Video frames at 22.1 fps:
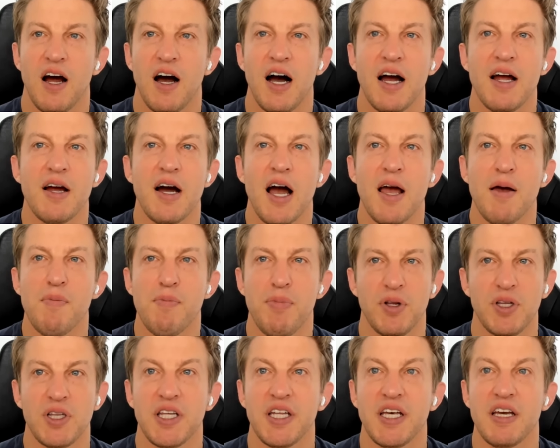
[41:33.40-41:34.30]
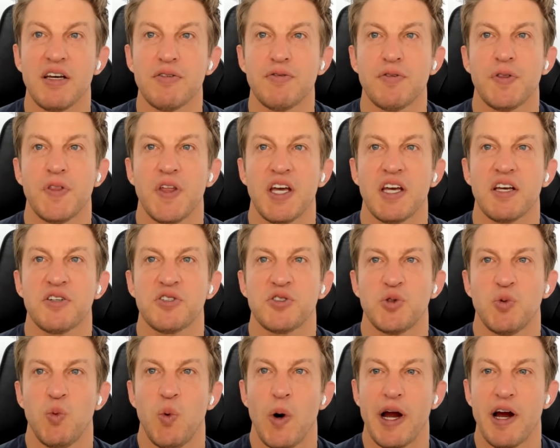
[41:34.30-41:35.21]
I believe
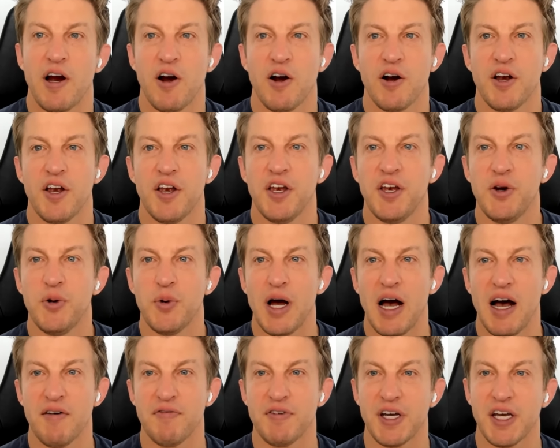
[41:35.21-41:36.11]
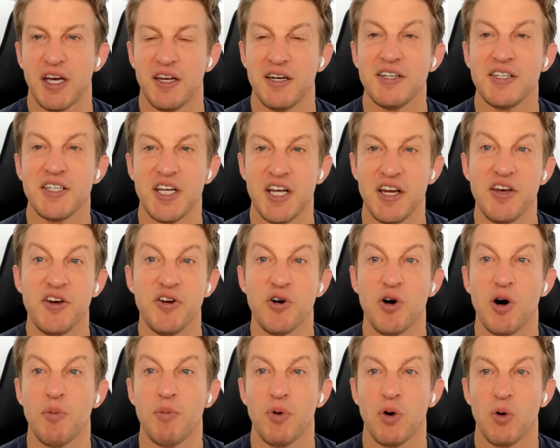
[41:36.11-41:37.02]
things where you have a
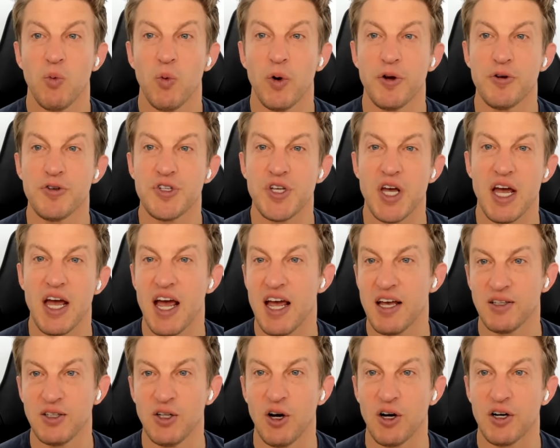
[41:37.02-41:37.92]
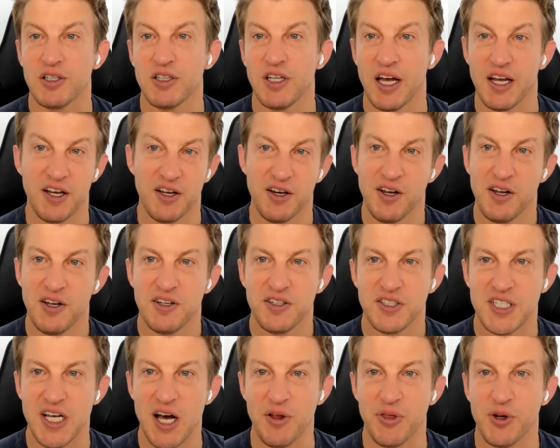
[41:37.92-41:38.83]
continuum where you say, hey, look, like
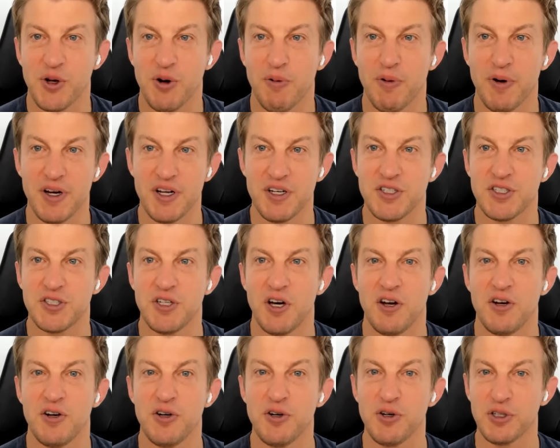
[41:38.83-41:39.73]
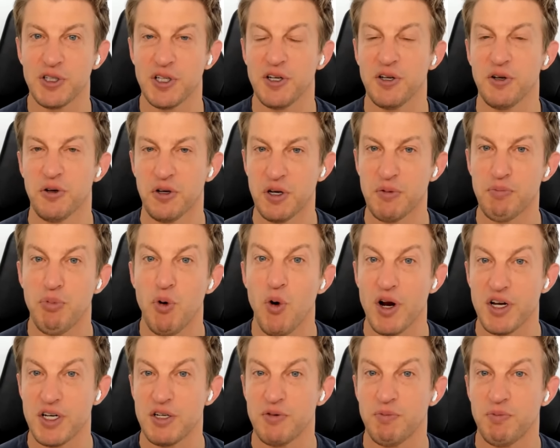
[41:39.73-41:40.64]
South Korea's done nuclear. You can
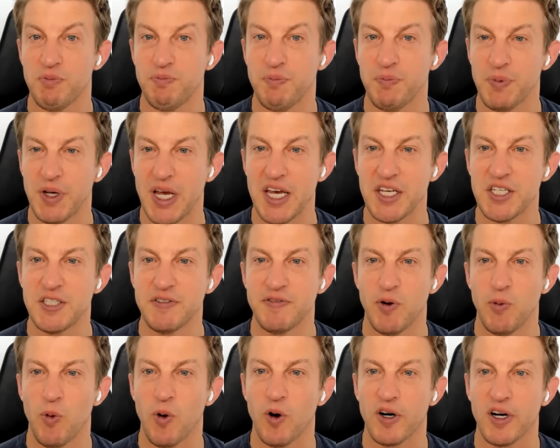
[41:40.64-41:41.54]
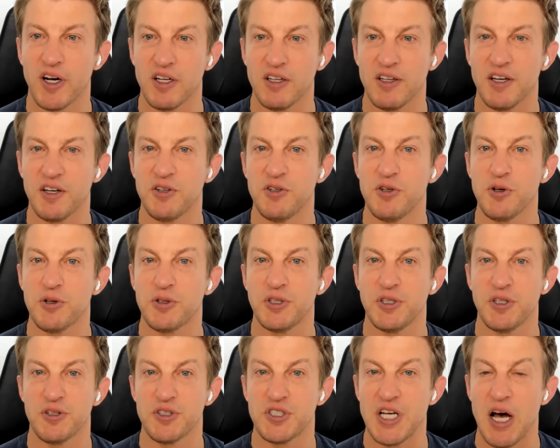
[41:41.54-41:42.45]
point to cases of it working, like
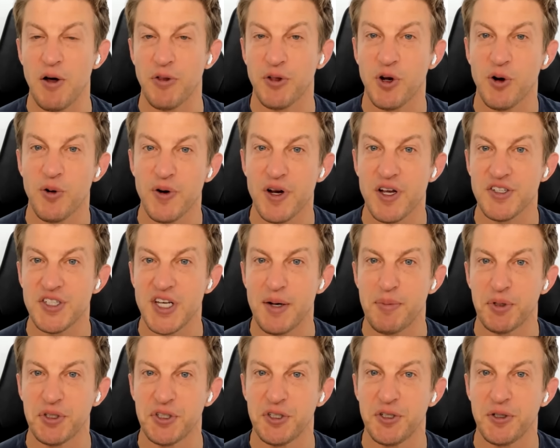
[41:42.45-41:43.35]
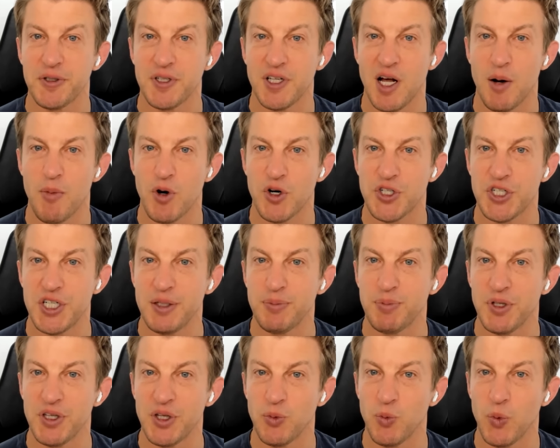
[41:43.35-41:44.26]
nuclear. South Korea is able to do it a lot more
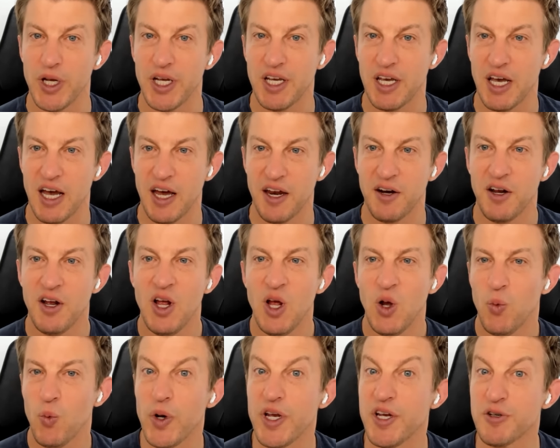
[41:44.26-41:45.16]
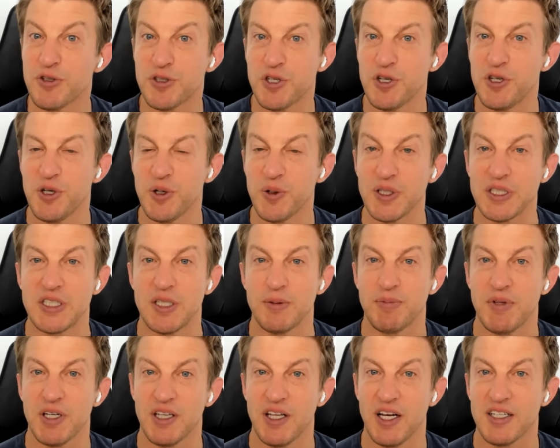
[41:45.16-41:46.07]
cheaply than we can. We used to do it
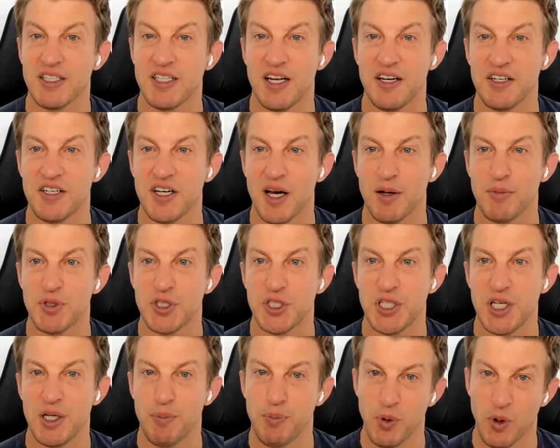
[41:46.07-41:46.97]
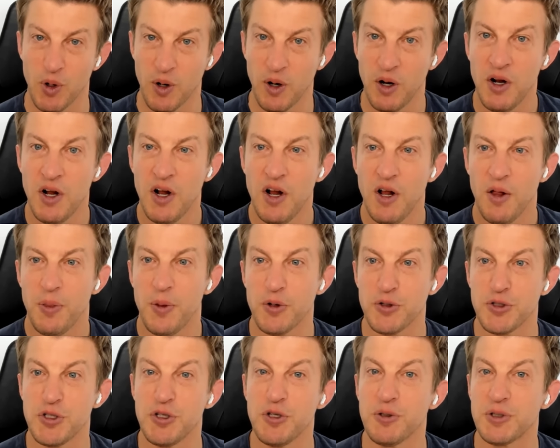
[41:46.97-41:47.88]
something like 10 times cheaper.
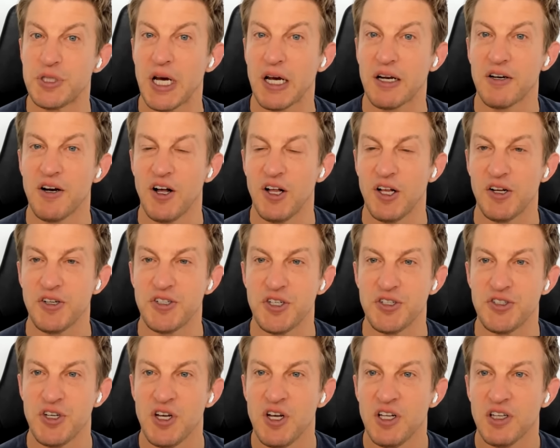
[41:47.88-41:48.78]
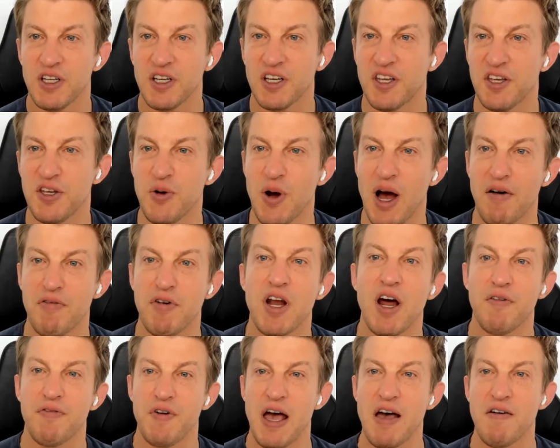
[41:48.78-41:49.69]
There's new technologies. Like, you have
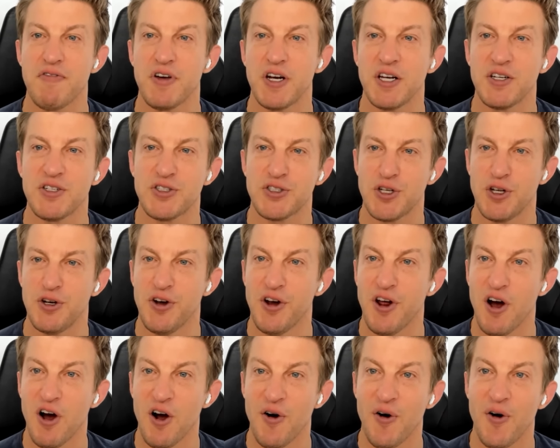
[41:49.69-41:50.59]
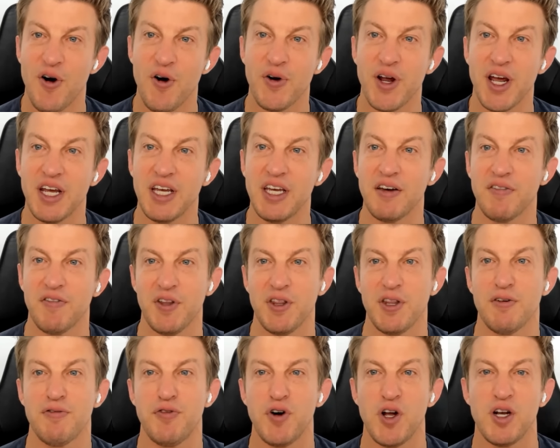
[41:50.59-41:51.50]
enough evidence to know, okay,
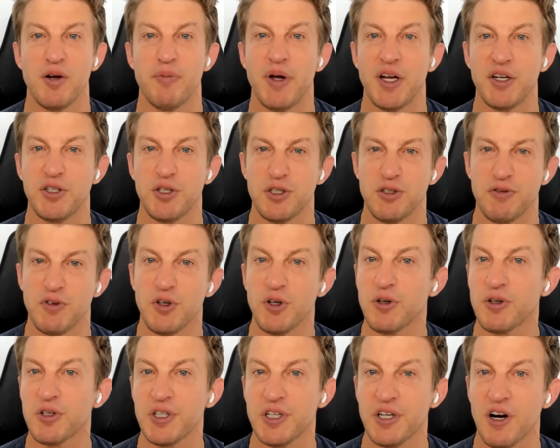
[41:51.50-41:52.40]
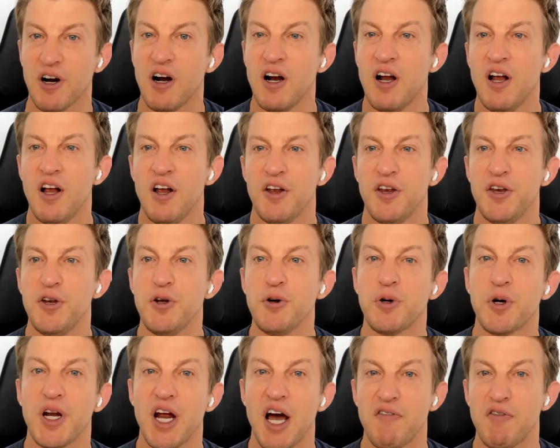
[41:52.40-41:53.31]
given the fundamentals of nuclear,
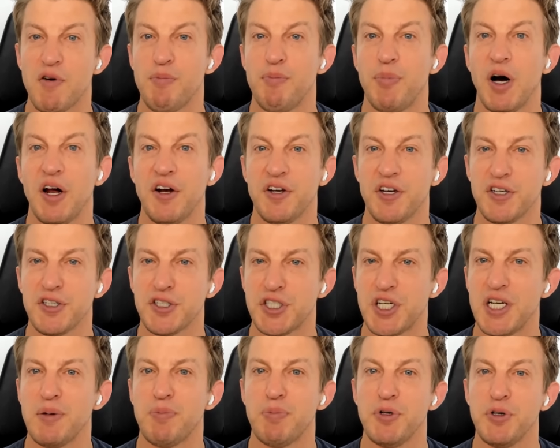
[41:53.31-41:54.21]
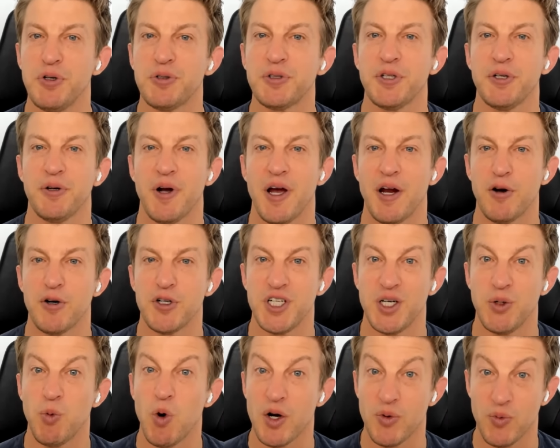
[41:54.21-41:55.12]
you could have abundant, cheap nuclear
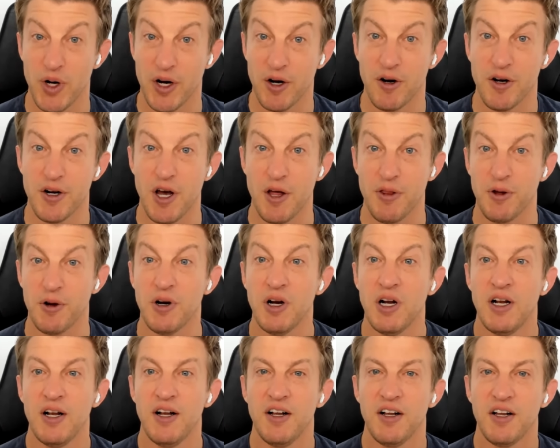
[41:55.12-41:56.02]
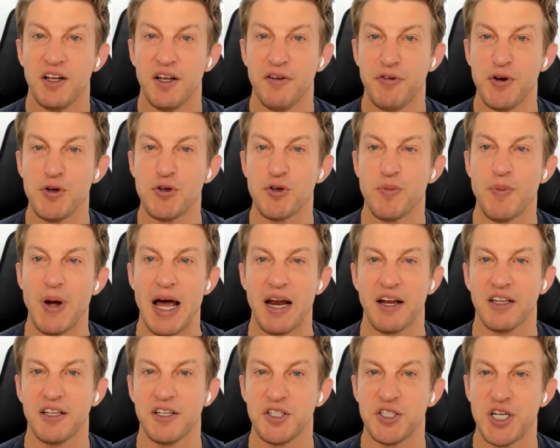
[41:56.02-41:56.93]
energy one way or another if you
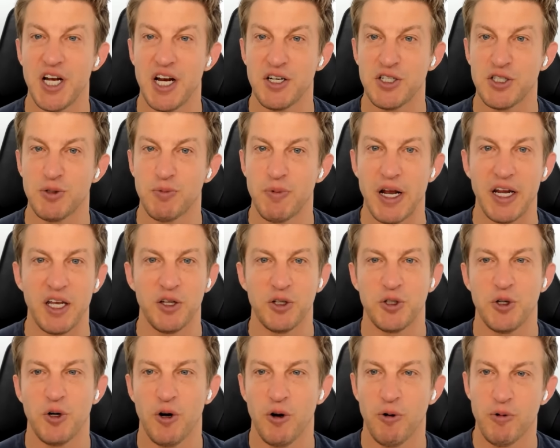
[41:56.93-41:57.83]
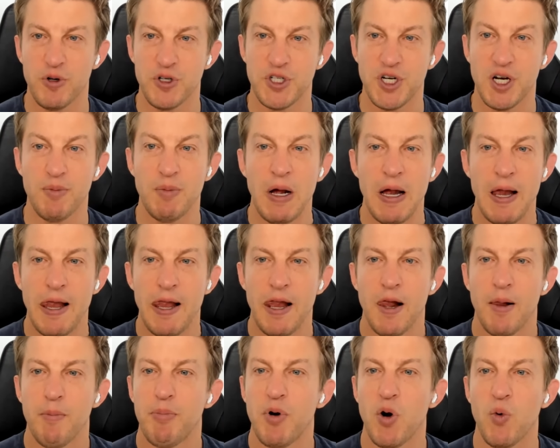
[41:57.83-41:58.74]
dramatically change the regulatory regime.
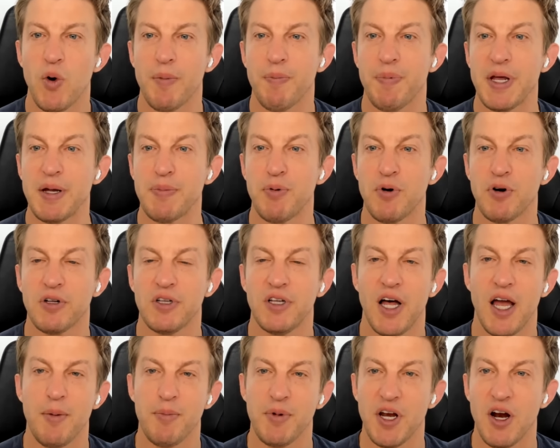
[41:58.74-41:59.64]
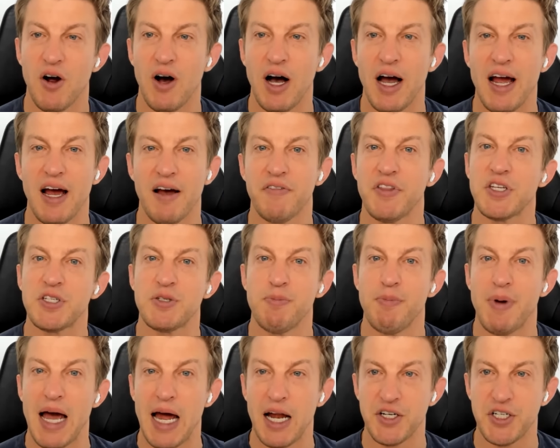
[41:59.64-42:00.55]
But when people claim, you know, I have this
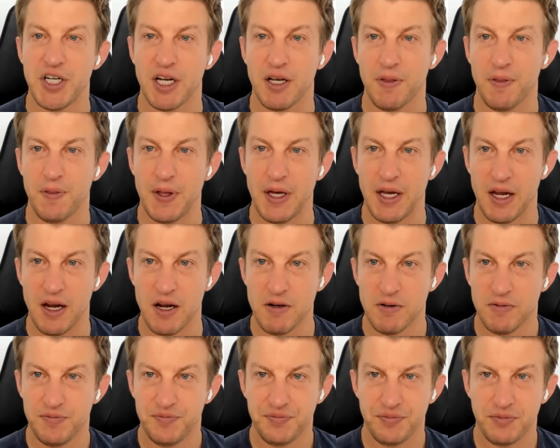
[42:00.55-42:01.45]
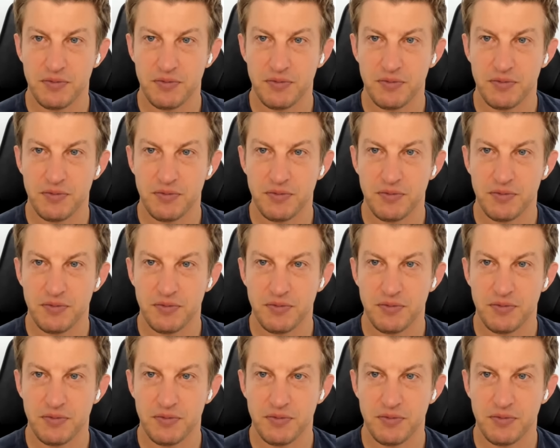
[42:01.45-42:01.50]
magic thing